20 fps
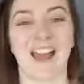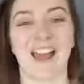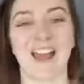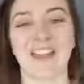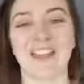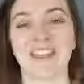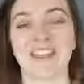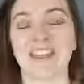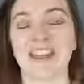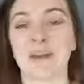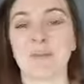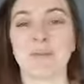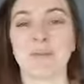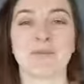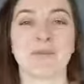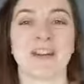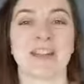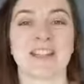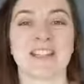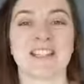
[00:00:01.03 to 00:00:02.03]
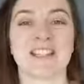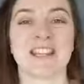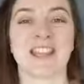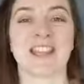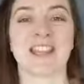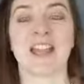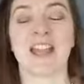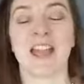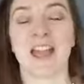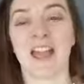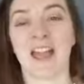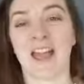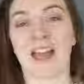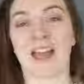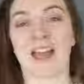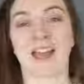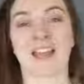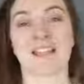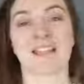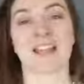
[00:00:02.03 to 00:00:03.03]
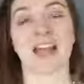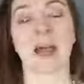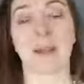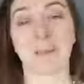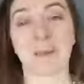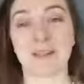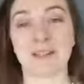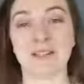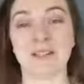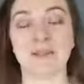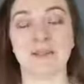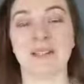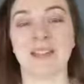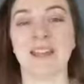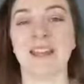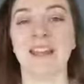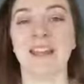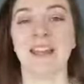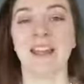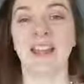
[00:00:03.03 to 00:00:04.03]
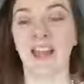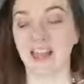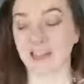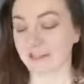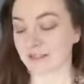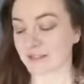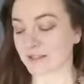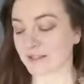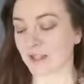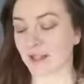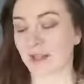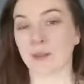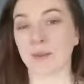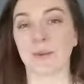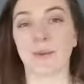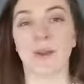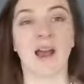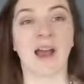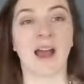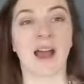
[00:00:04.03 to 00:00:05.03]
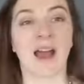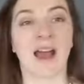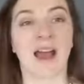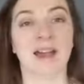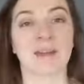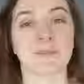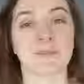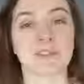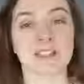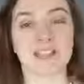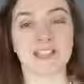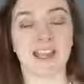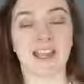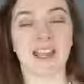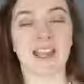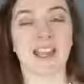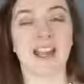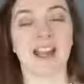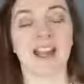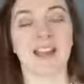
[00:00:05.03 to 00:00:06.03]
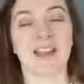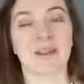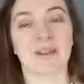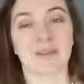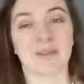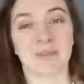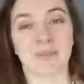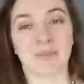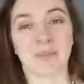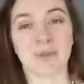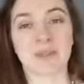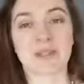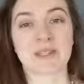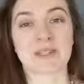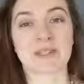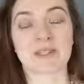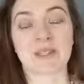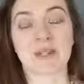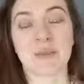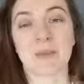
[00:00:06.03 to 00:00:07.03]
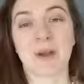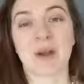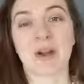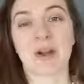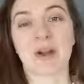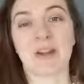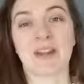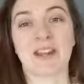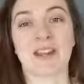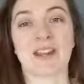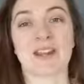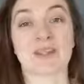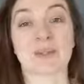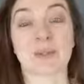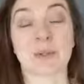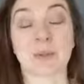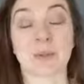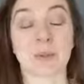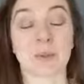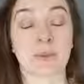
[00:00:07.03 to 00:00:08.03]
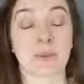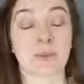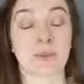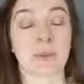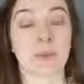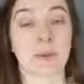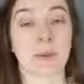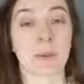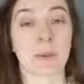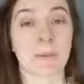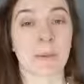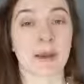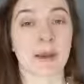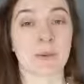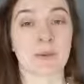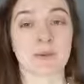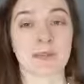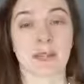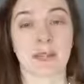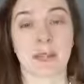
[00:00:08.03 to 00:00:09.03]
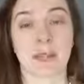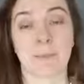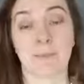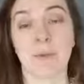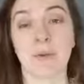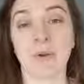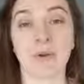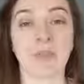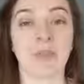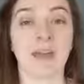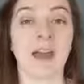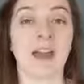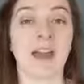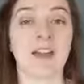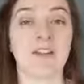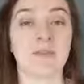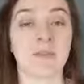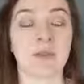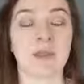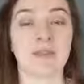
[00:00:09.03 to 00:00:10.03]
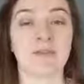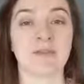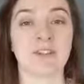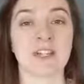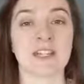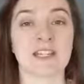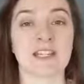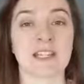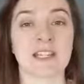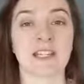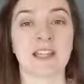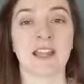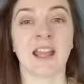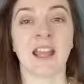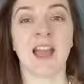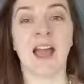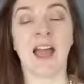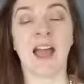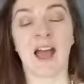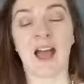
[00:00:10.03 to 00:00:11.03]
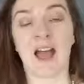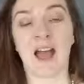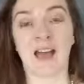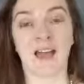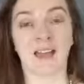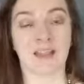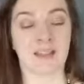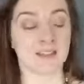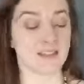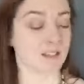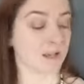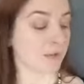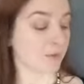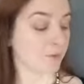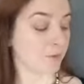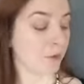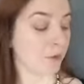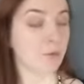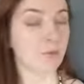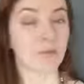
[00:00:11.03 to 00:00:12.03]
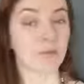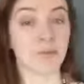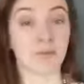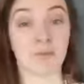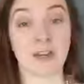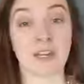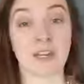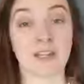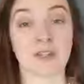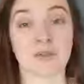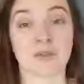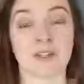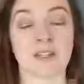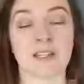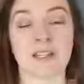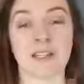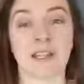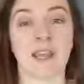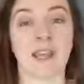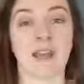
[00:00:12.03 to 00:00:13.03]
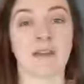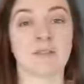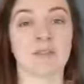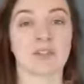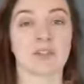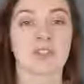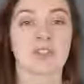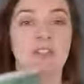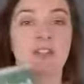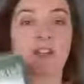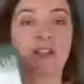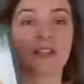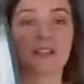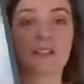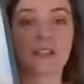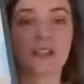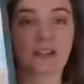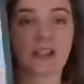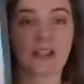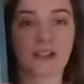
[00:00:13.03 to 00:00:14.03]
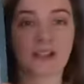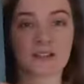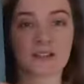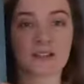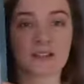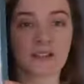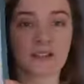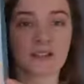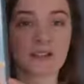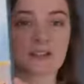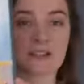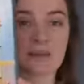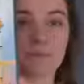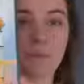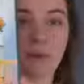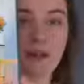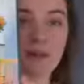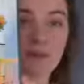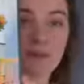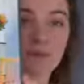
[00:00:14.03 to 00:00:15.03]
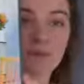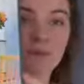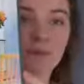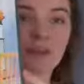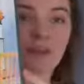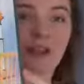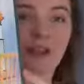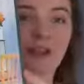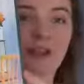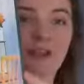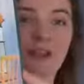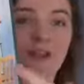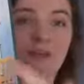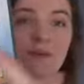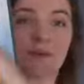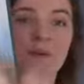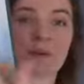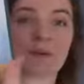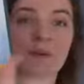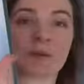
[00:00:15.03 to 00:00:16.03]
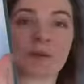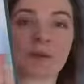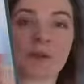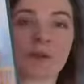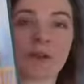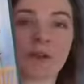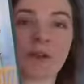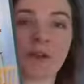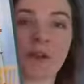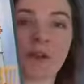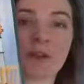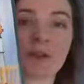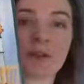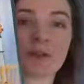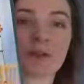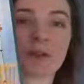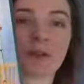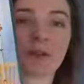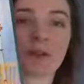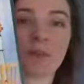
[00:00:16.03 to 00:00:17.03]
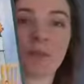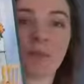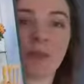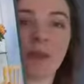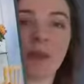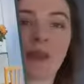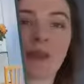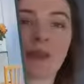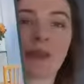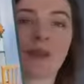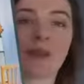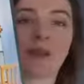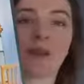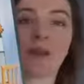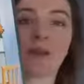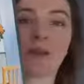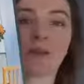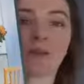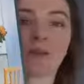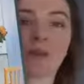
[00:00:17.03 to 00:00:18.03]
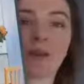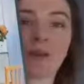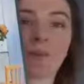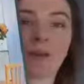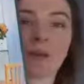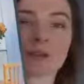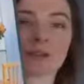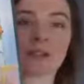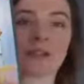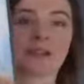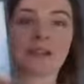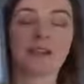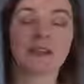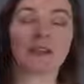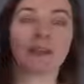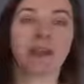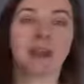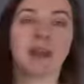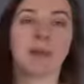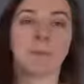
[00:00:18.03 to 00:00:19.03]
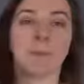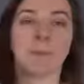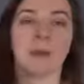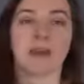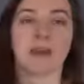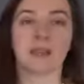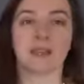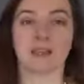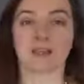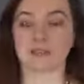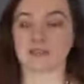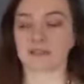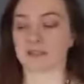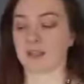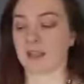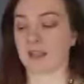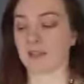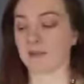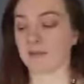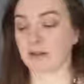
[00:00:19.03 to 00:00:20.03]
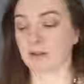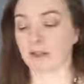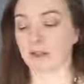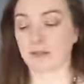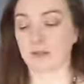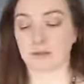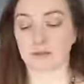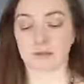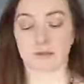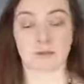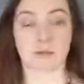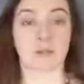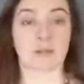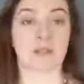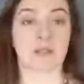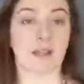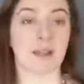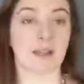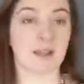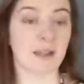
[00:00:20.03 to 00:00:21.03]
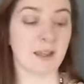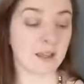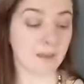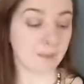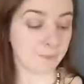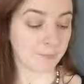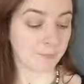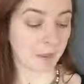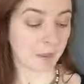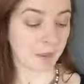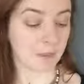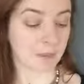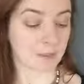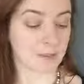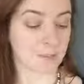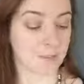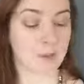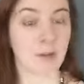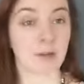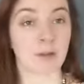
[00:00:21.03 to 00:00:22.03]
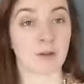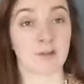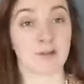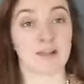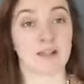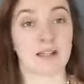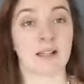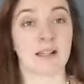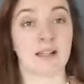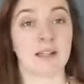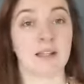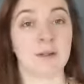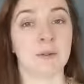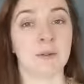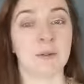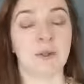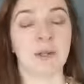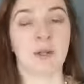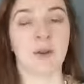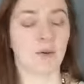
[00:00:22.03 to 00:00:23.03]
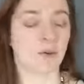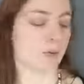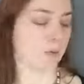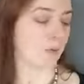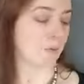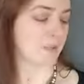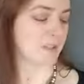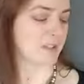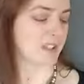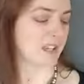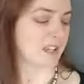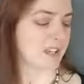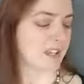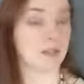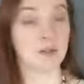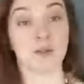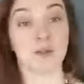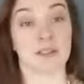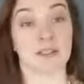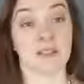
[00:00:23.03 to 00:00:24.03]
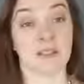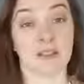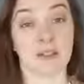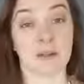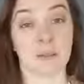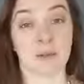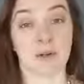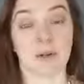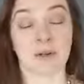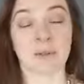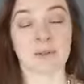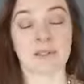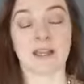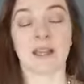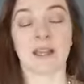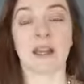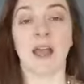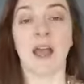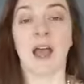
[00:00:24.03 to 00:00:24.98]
Hi there, happy Friday and happy New Year. So, today I wanted to come on and talk with you about a book that I've been reading, and I've not finished reading it, I've just started it, and this is back to front. I know it's called The Not So Big Remodeling by Sarah Susanka and Mark Vassallo, or Vassallo, I don't know how you pronounce it.